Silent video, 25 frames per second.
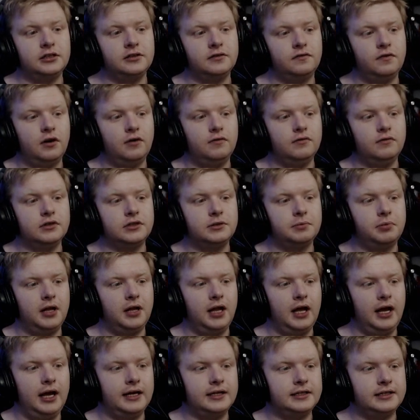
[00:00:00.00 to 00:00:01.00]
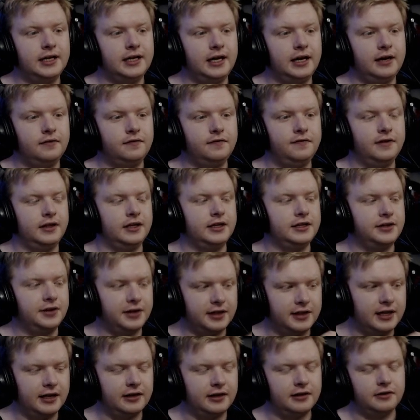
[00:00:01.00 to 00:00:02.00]
of what was planned out for the
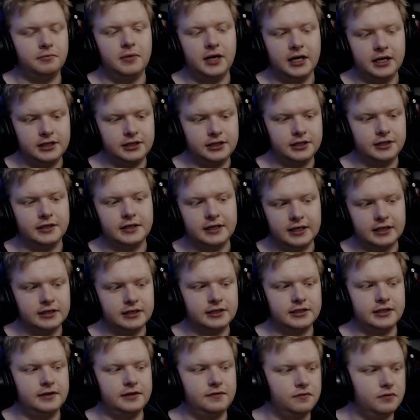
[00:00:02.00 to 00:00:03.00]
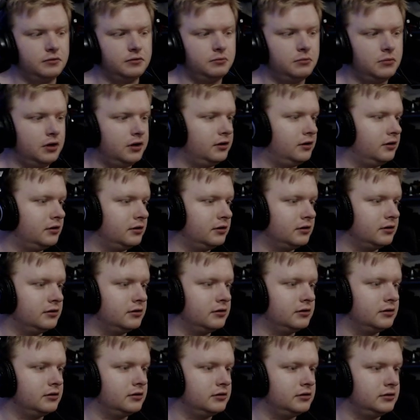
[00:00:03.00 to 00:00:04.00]
death animation against General Mock.
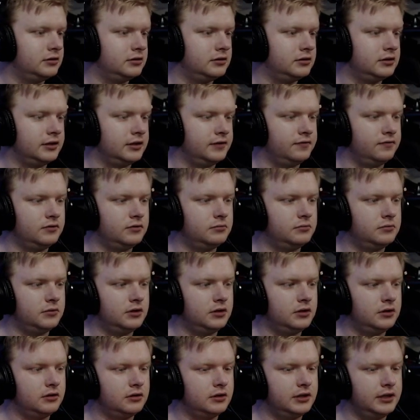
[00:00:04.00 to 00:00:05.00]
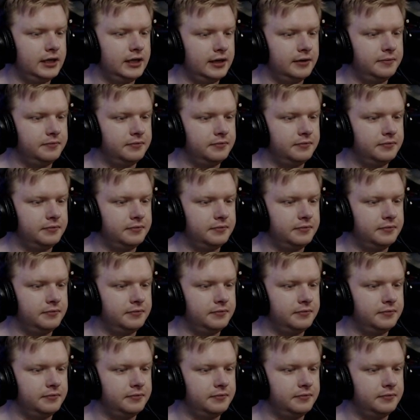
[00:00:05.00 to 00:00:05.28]
General Mock, yeah.